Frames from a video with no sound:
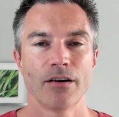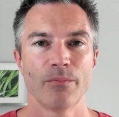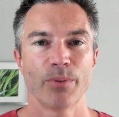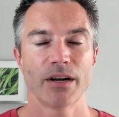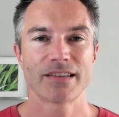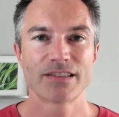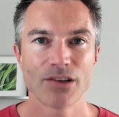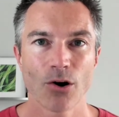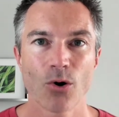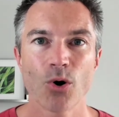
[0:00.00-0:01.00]
But it's
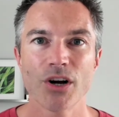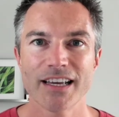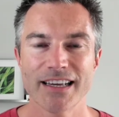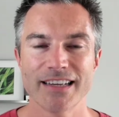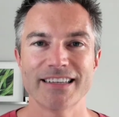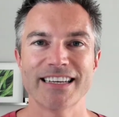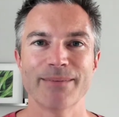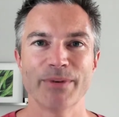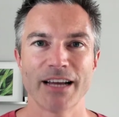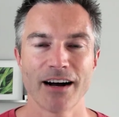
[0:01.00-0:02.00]
so easy
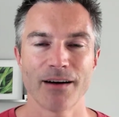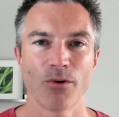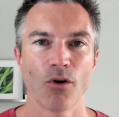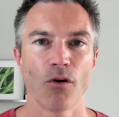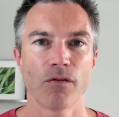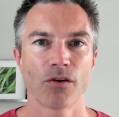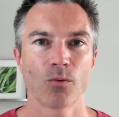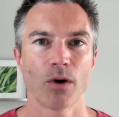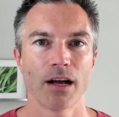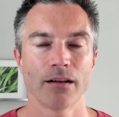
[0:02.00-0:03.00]
to become
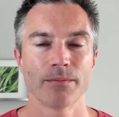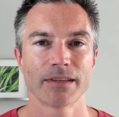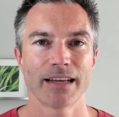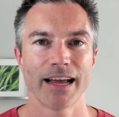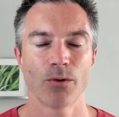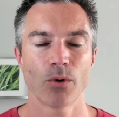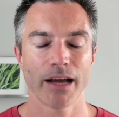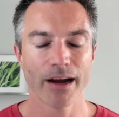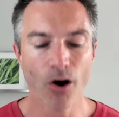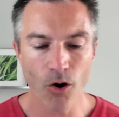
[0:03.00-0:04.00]
overwhelmed. And what
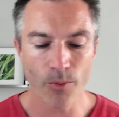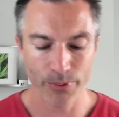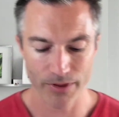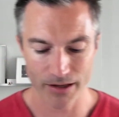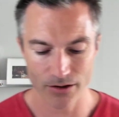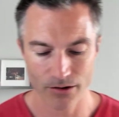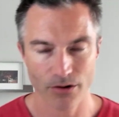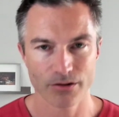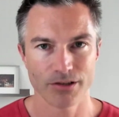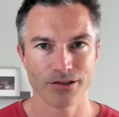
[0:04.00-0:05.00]
I hope that you
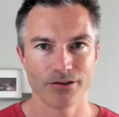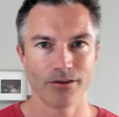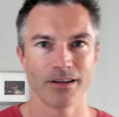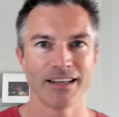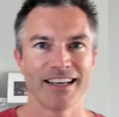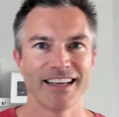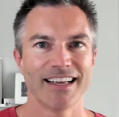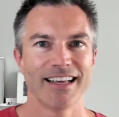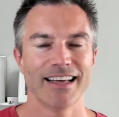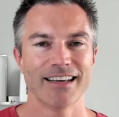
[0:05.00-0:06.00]
don't do
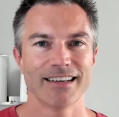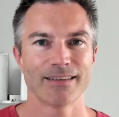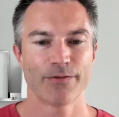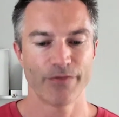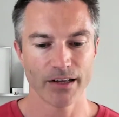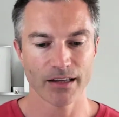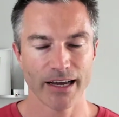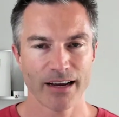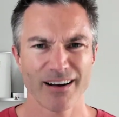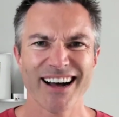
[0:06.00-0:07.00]
is feel like,